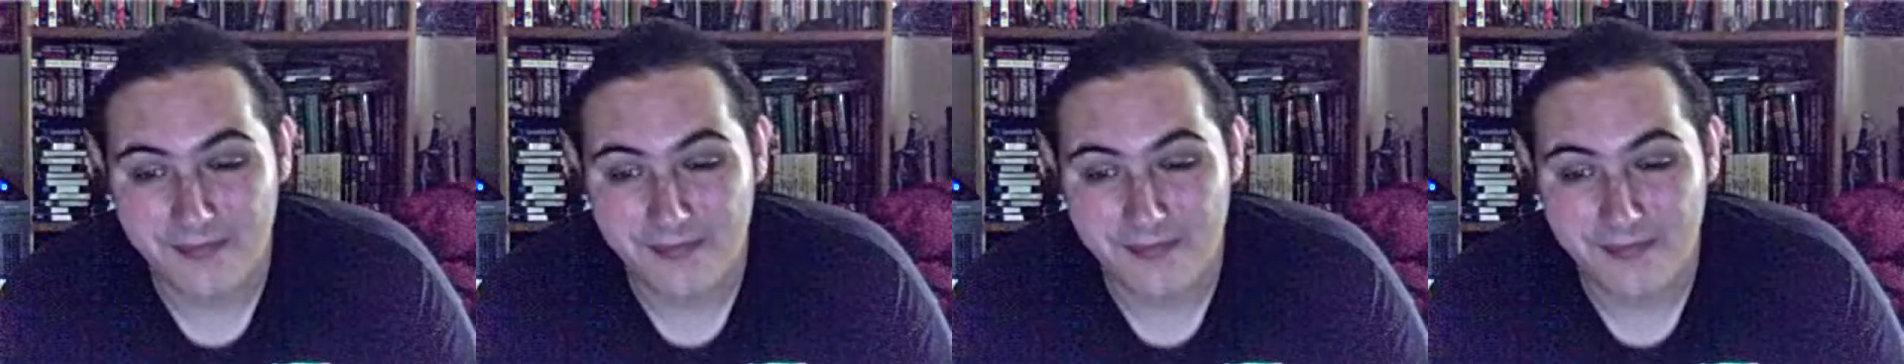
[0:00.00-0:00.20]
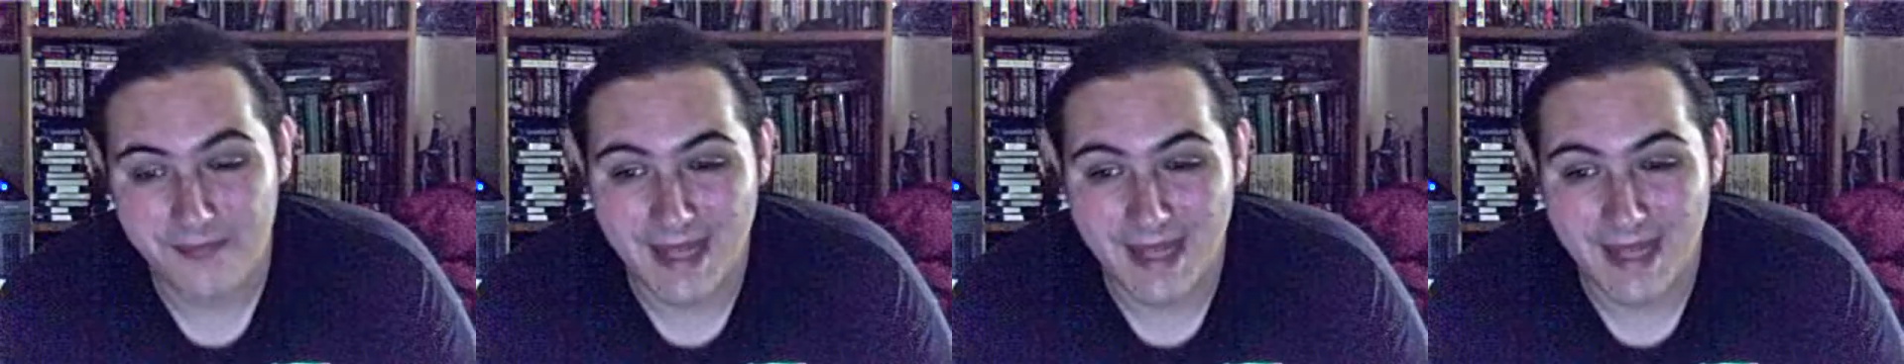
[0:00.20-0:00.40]

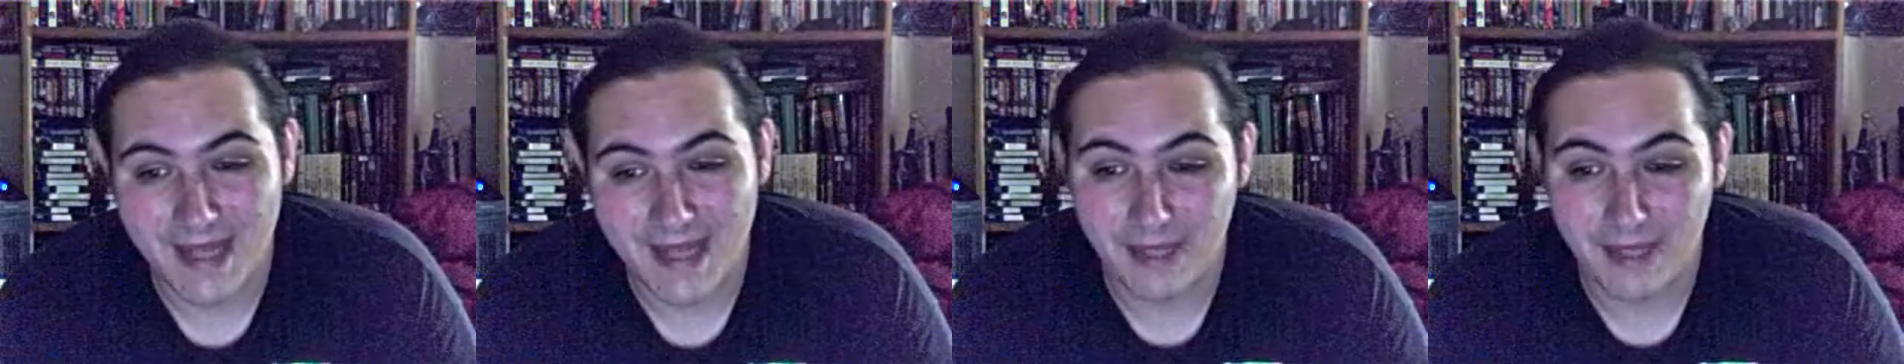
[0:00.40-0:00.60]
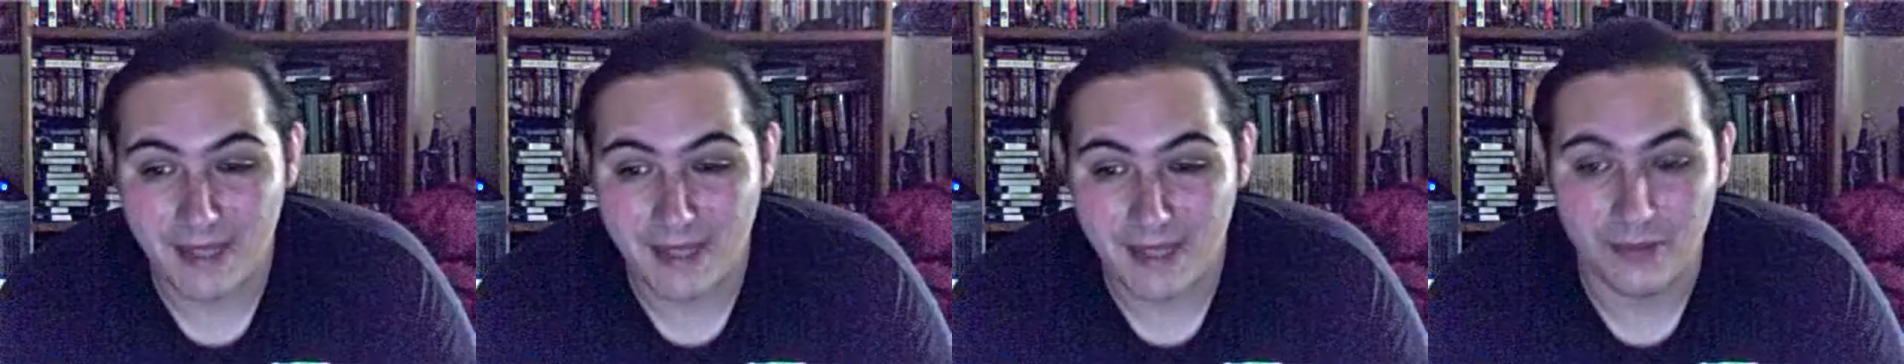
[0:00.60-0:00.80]
not
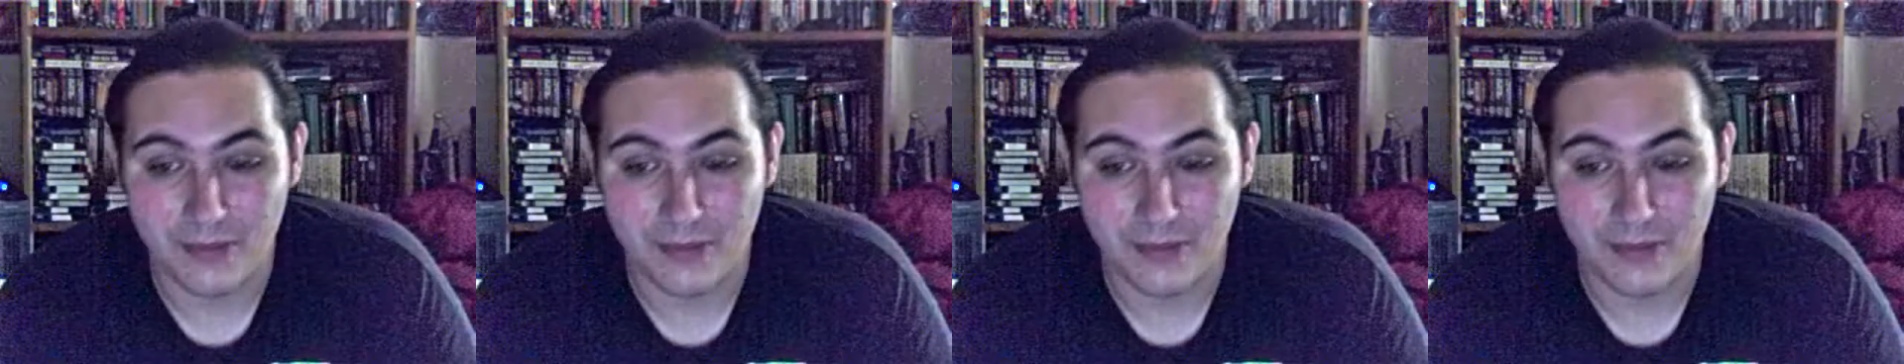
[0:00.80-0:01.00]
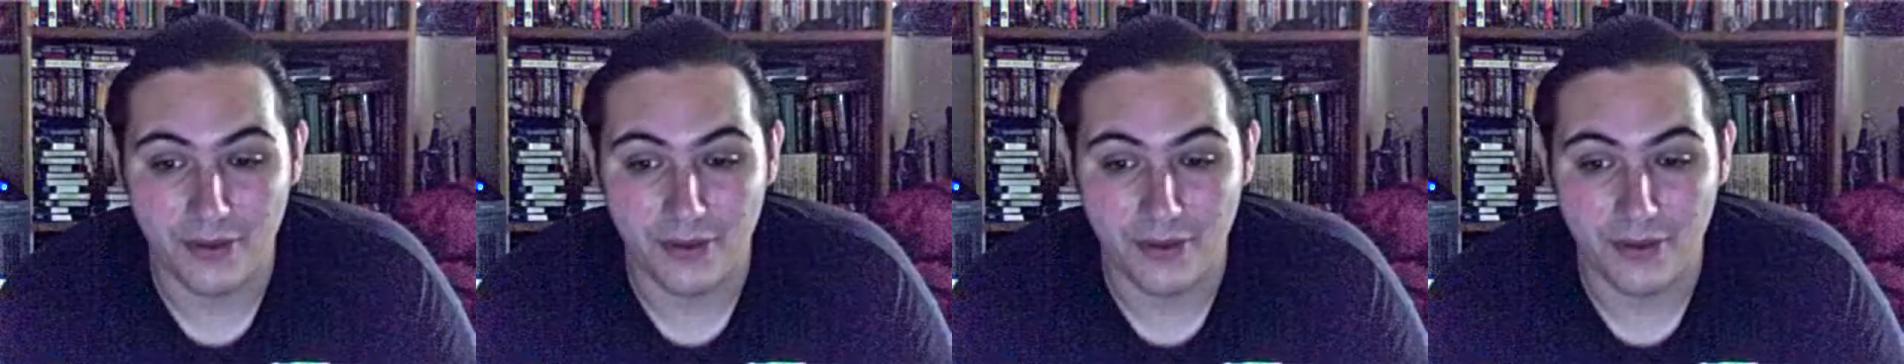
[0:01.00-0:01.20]
being
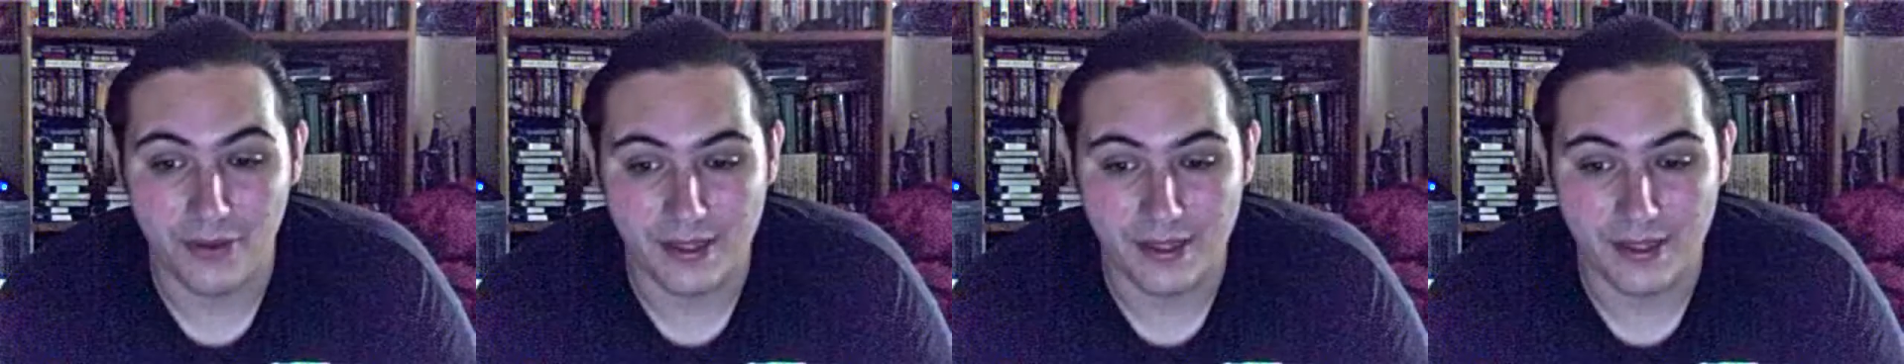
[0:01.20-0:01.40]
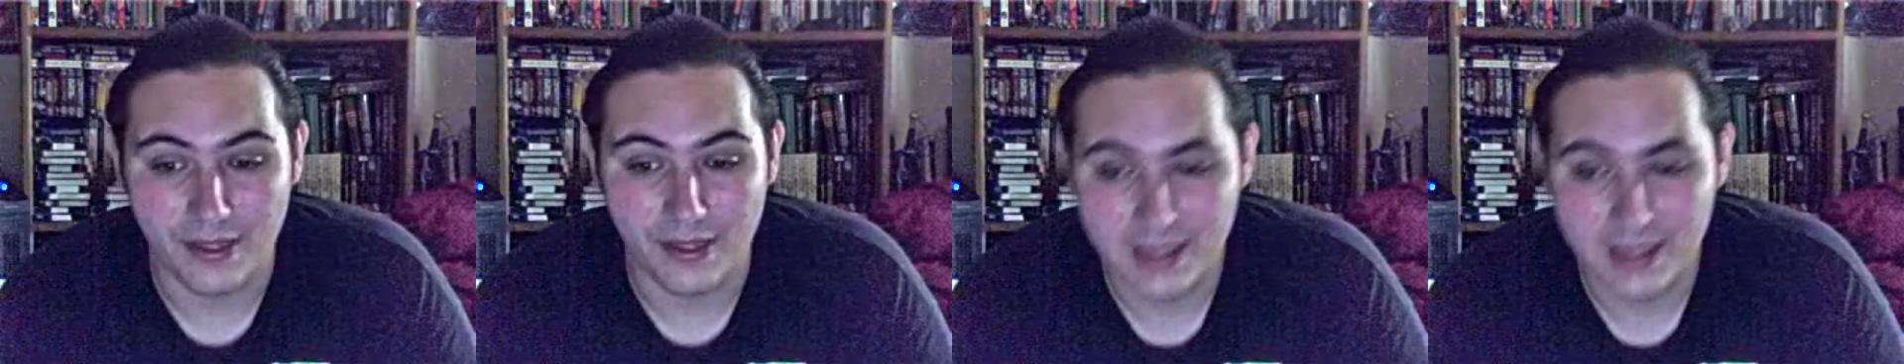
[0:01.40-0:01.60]
bored with it.
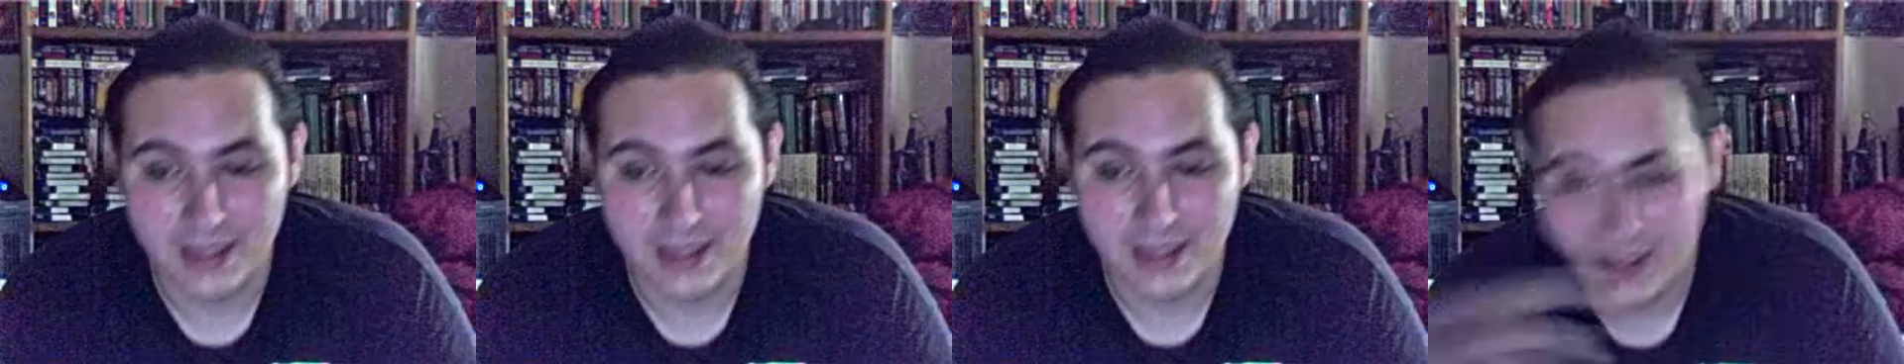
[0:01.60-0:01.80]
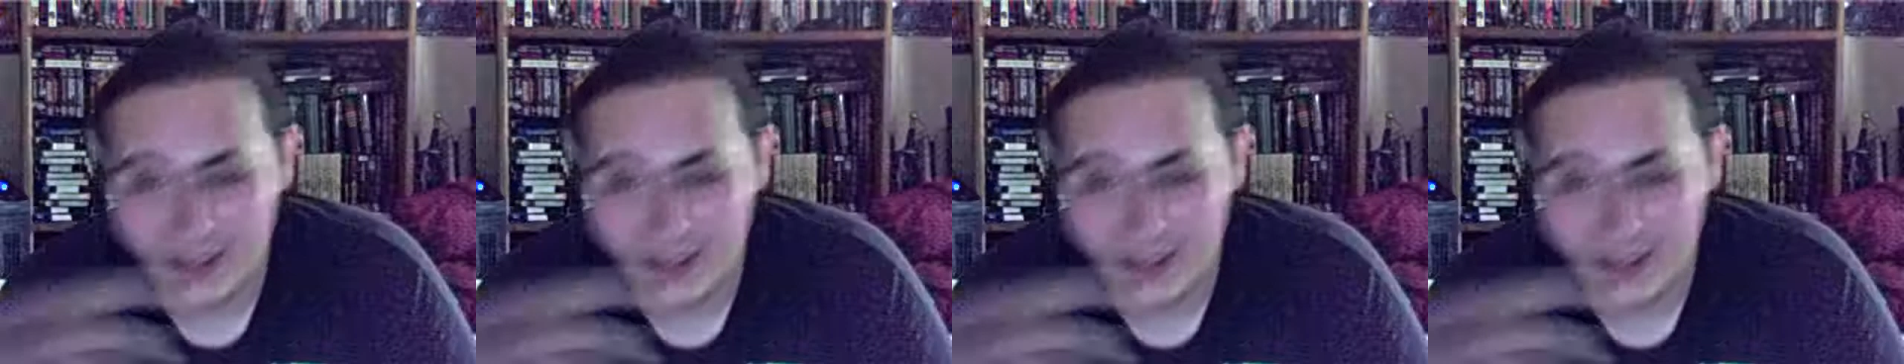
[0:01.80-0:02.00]

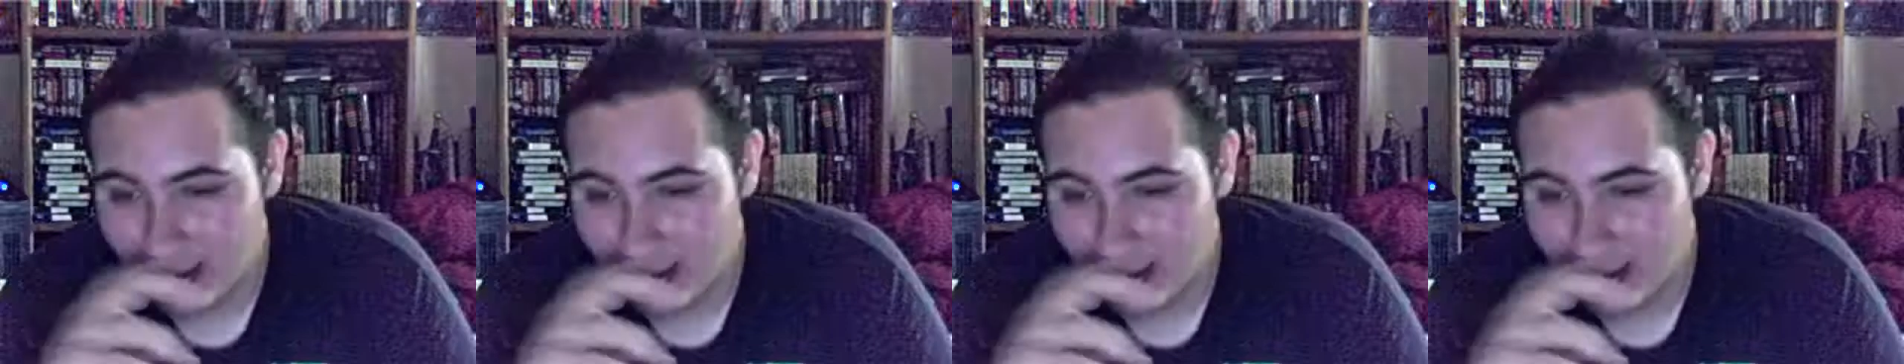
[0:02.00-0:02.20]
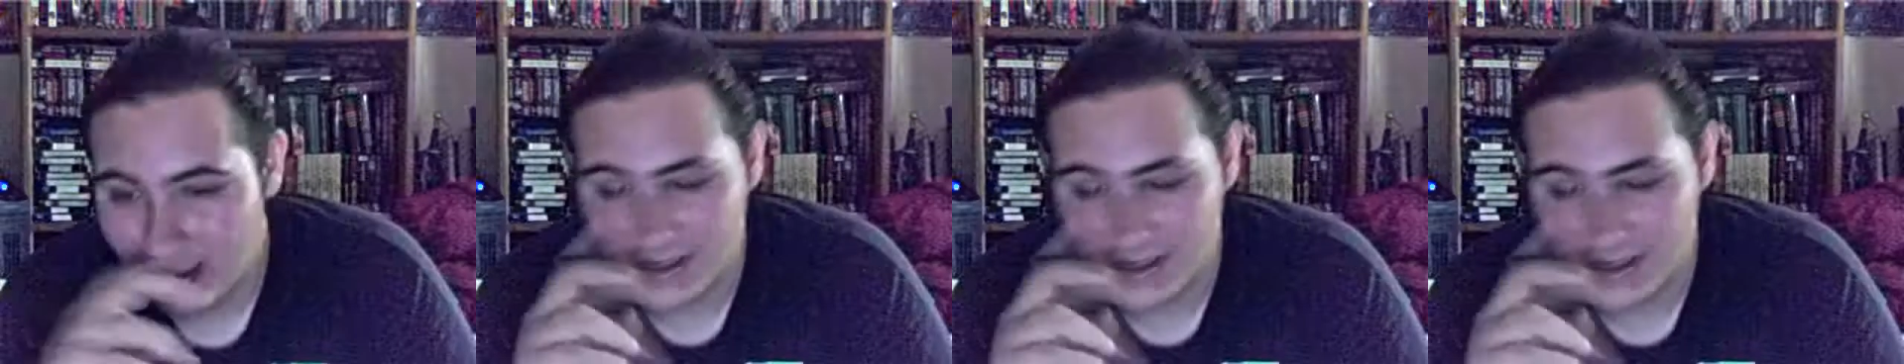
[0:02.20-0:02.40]

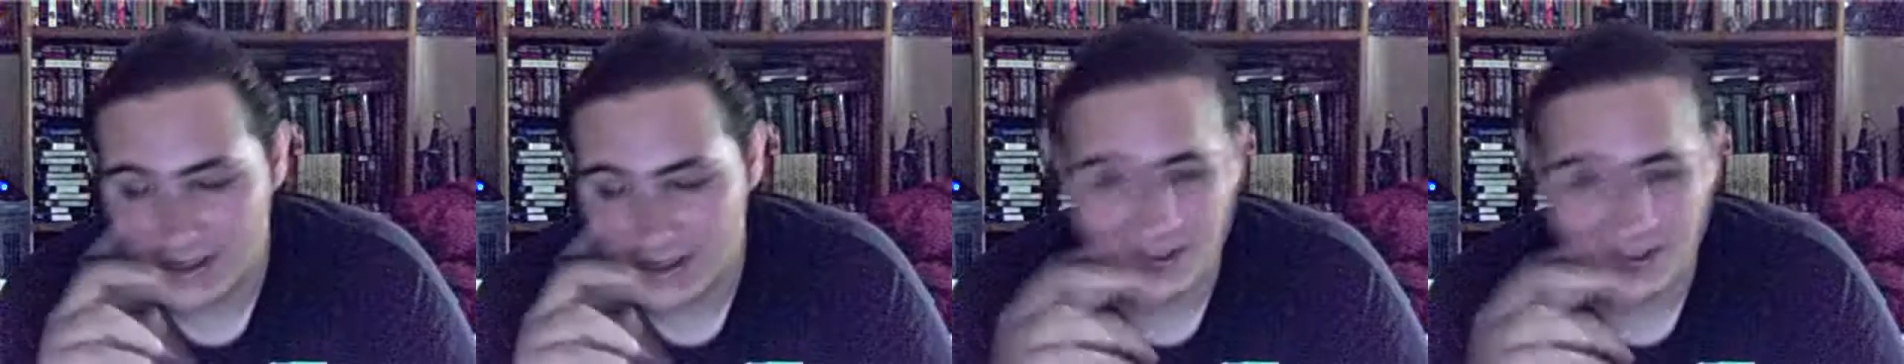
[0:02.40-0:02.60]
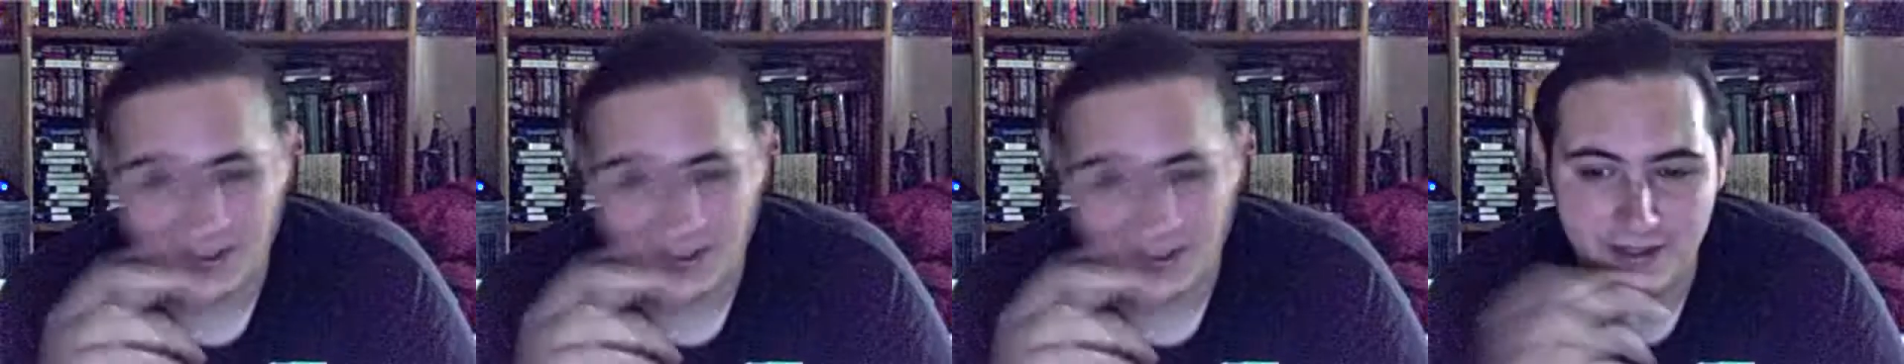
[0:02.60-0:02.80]
It's
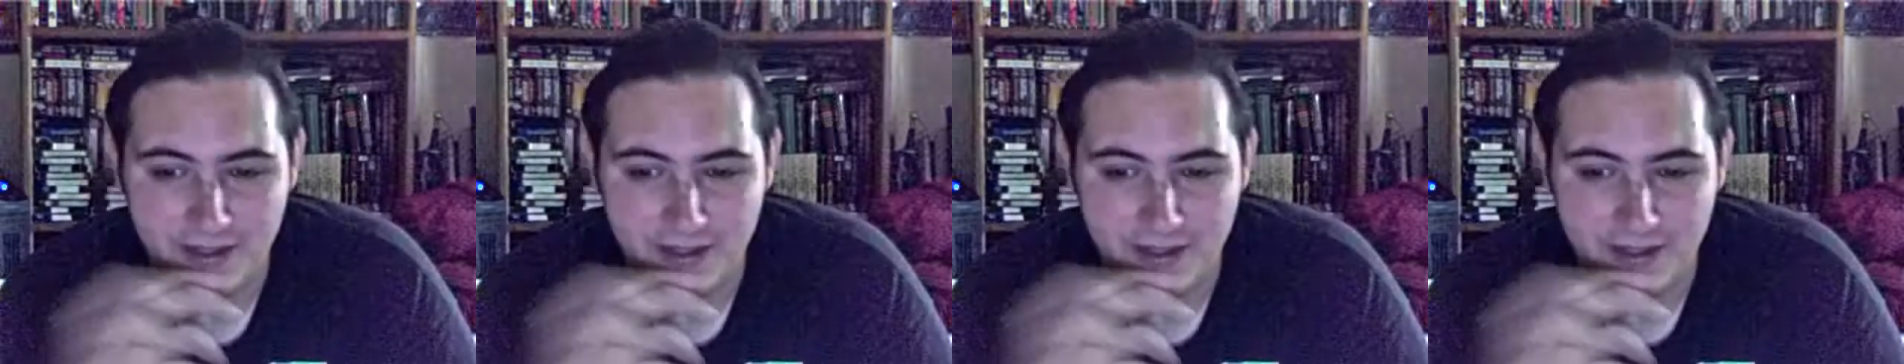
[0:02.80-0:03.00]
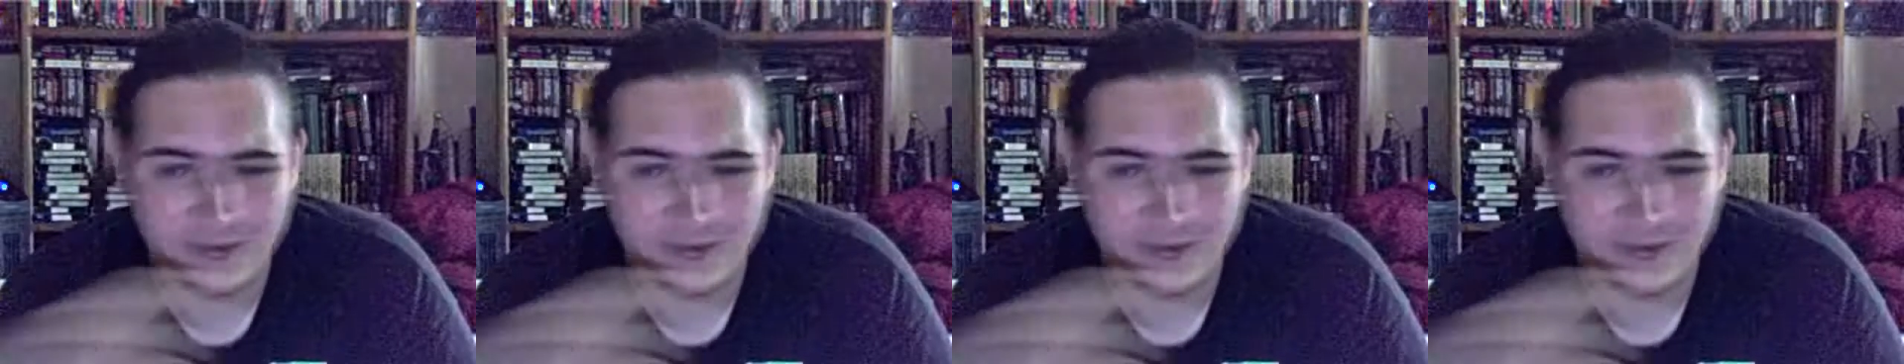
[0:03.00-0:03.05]
just I think it